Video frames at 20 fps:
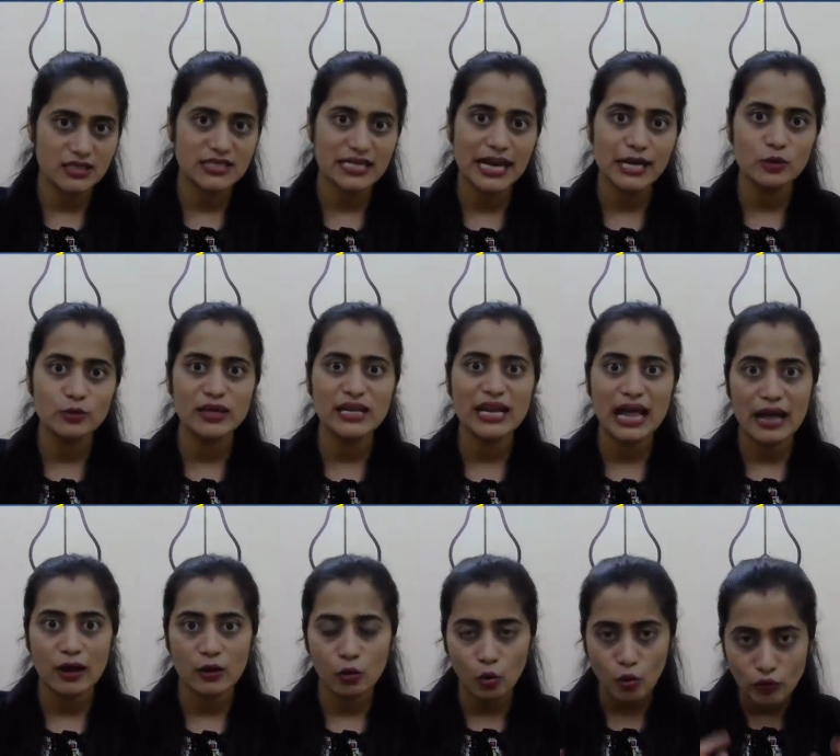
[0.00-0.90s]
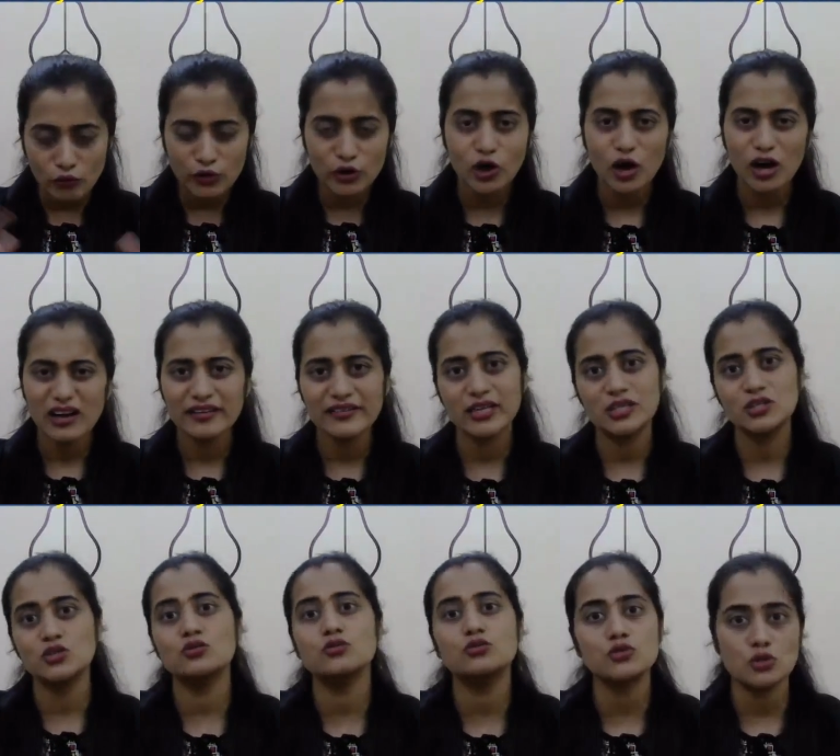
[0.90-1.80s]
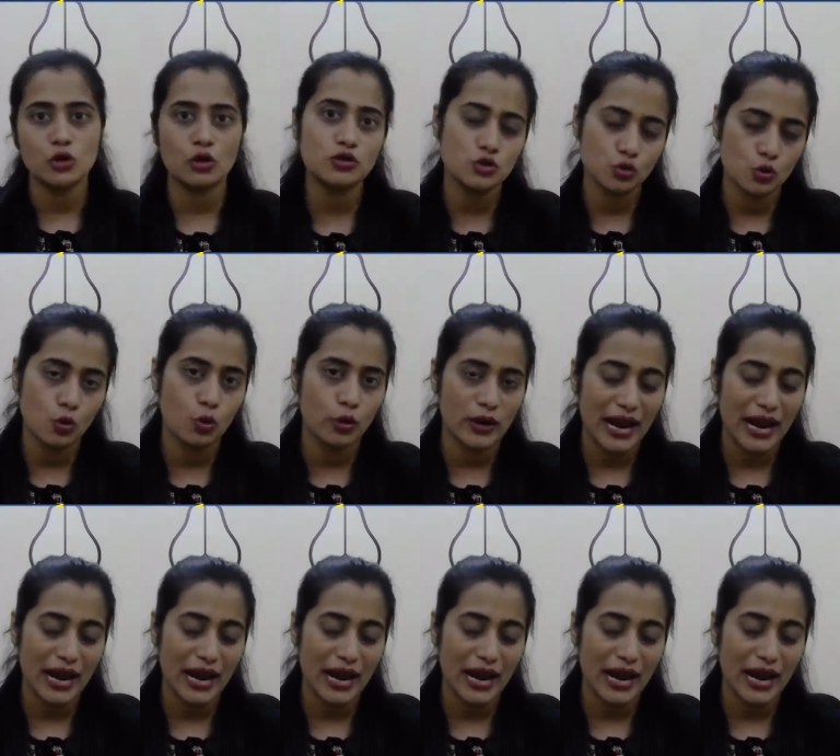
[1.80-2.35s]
that will overall reduce your score,